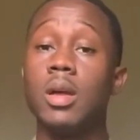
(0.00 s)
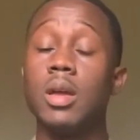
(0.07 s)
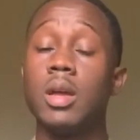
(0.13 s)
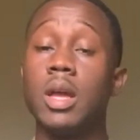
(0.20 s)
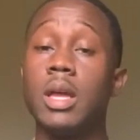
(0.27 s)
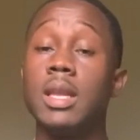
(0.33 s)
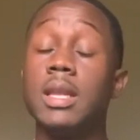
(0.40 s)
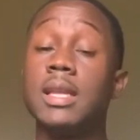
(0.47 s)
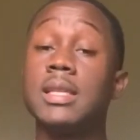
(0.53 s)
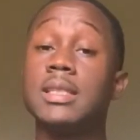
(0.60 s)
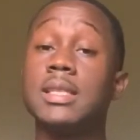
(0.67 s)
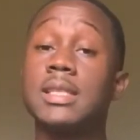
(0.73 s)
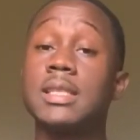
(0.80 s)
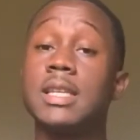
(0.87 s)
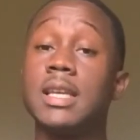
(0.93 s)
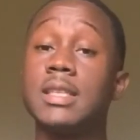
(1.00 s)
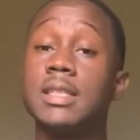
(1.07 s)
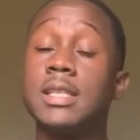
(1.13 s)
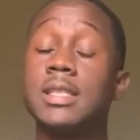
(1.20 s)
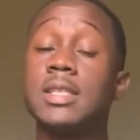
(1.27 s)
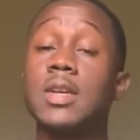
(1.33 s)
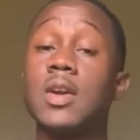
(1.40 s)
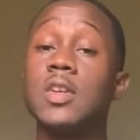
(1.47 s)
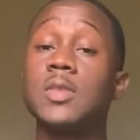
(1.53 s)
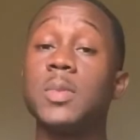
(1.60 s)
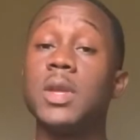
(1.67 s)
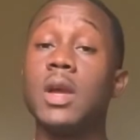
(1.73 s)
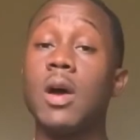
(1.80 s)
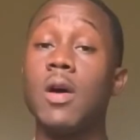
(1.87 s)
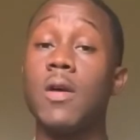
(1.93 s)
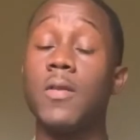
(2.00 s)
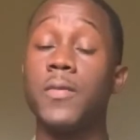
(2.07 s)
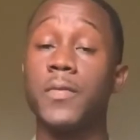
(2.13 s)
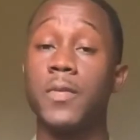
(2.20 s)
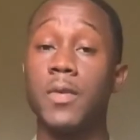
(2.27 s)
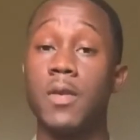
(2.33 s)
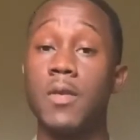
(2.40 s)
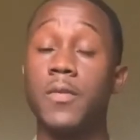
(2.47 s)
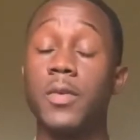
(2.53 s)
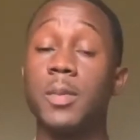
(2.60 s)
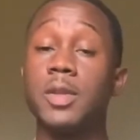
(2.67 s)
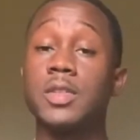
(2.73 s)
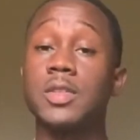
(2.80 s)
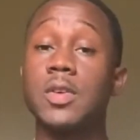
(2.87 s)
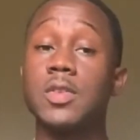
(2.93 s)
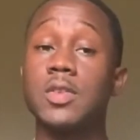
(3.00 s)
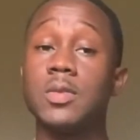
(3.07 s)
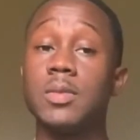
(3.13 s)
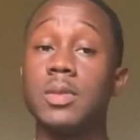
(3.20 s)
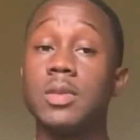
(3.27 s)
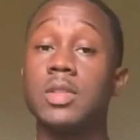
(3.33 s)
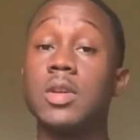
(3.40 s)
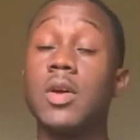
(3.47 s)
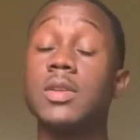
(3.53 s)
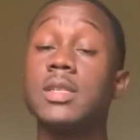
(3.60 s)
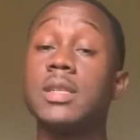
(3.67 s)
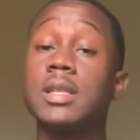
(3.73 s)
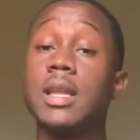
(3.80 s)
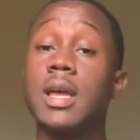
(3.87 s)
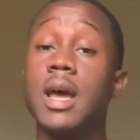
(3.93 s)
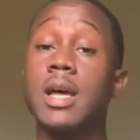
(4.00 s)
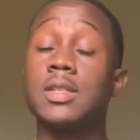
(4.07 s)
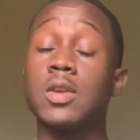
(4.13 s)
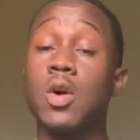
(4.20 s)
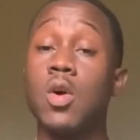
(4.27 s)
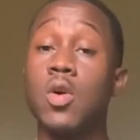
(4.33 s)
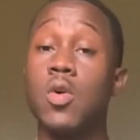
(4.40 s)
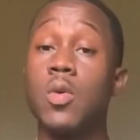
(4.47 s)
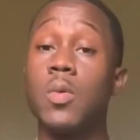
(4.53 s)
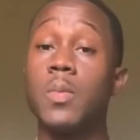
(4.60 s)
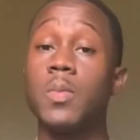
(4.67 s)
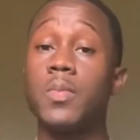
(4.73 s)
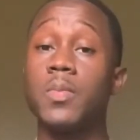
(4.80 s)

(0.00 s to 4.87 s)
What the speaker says: And this turns me off from the sergeant as a whole.